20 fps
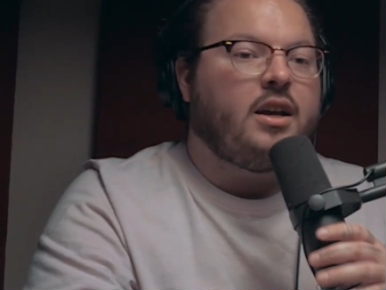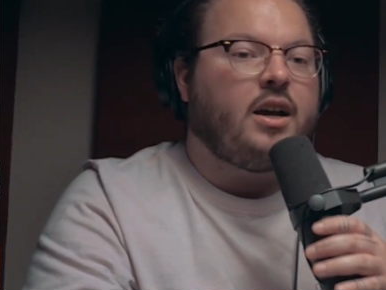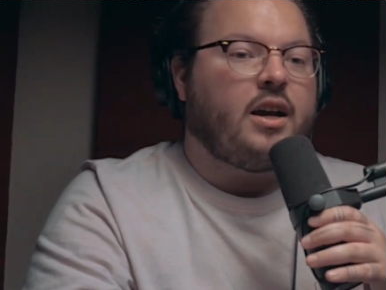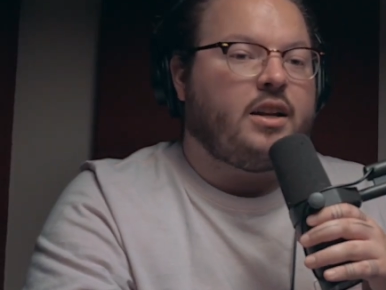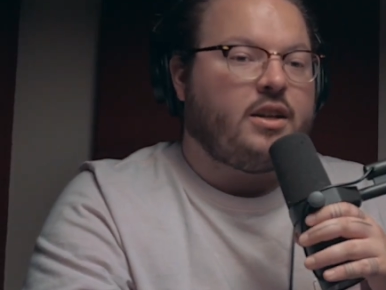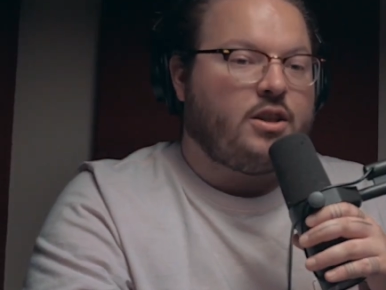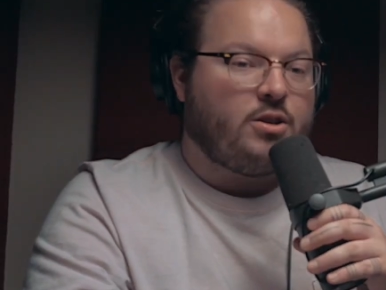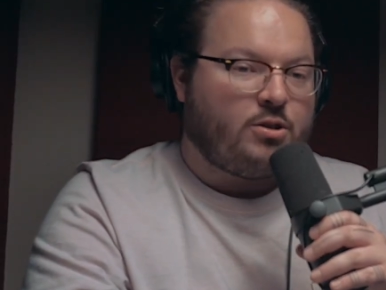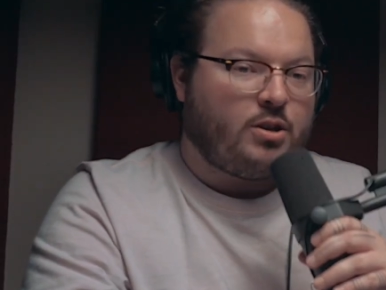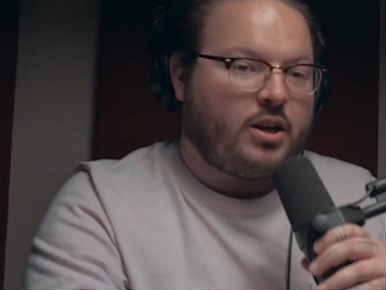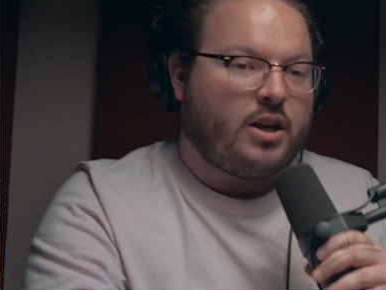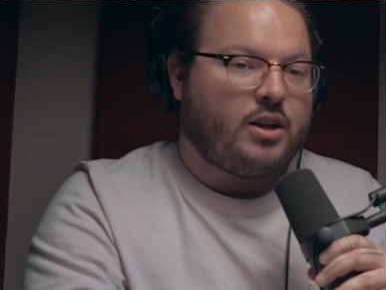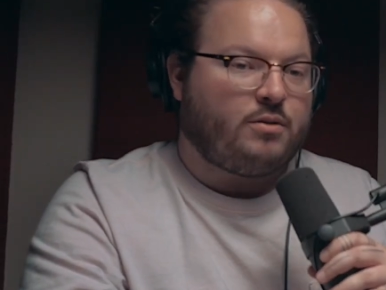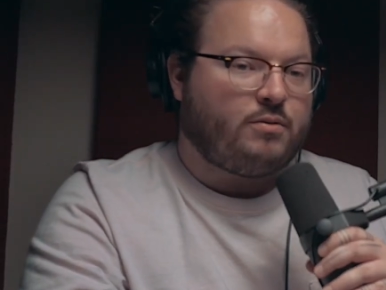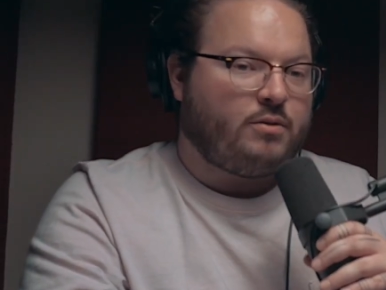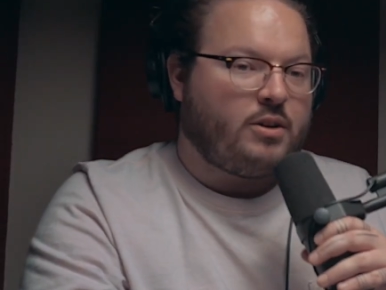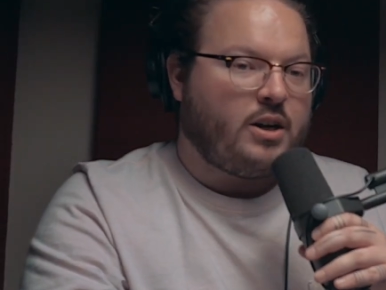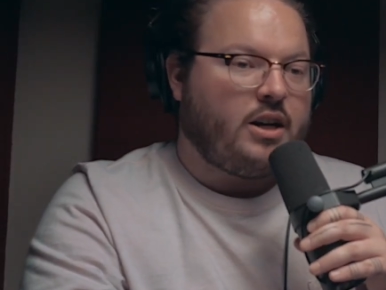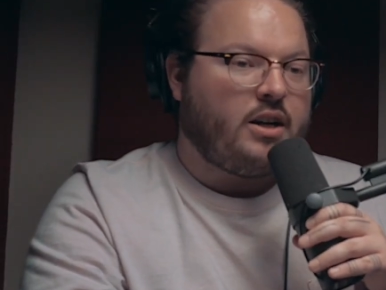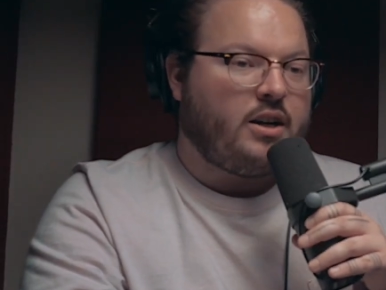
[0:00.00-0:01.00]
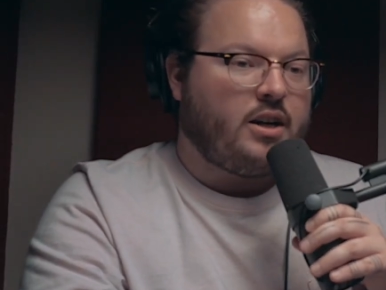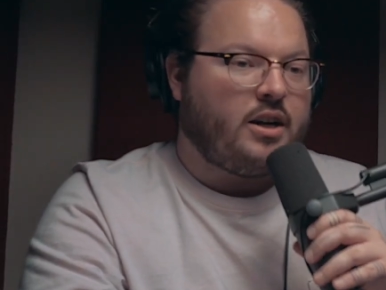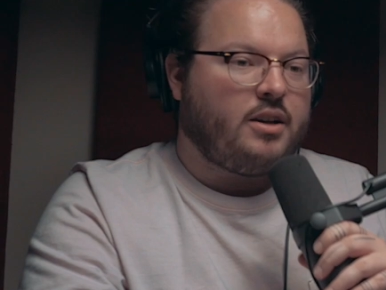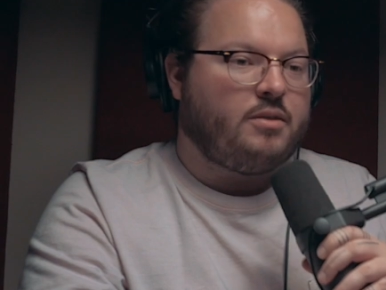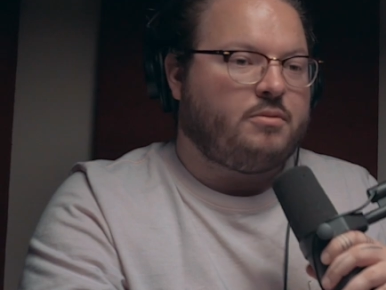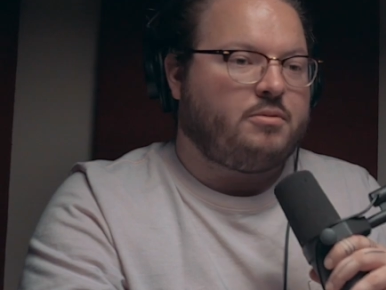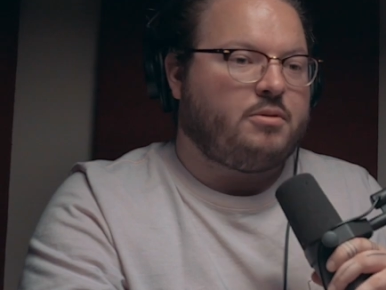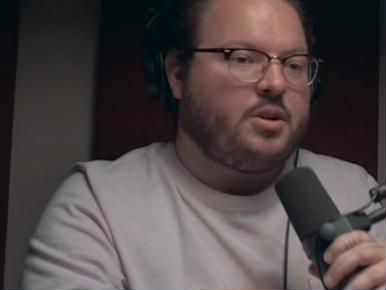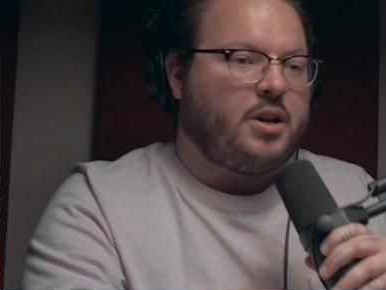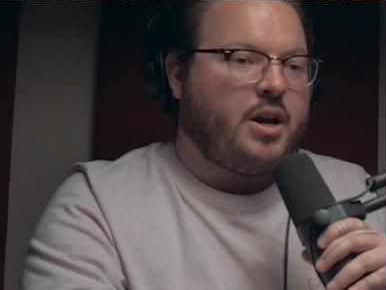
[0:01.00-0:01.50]
I need you guys Friday
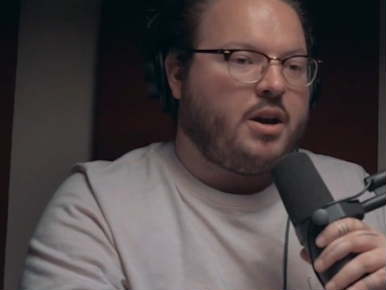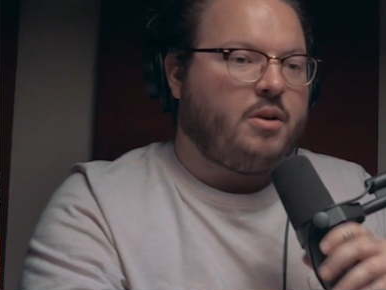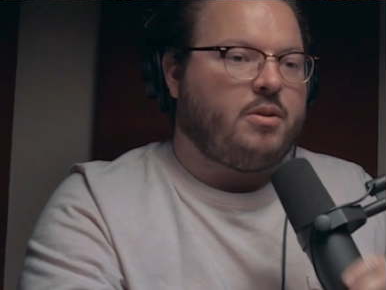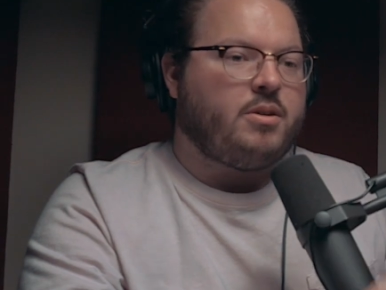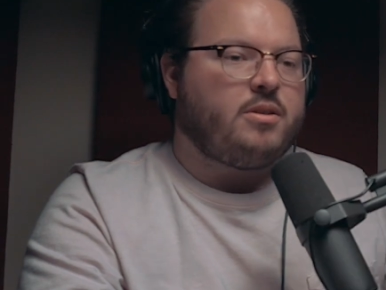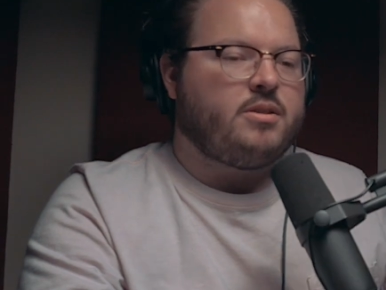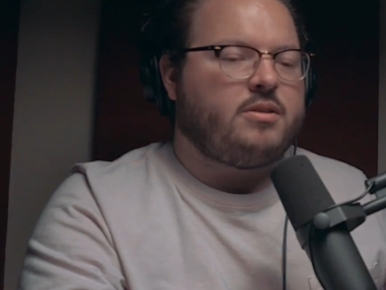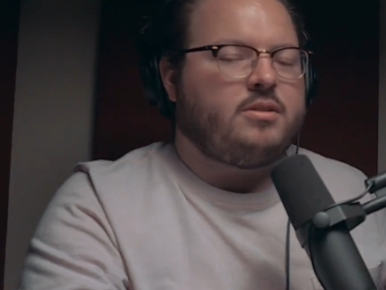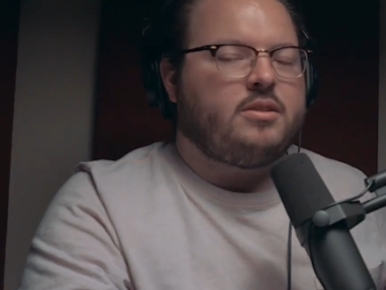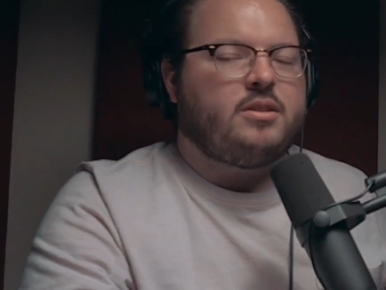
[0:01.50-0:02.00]
night for an hour.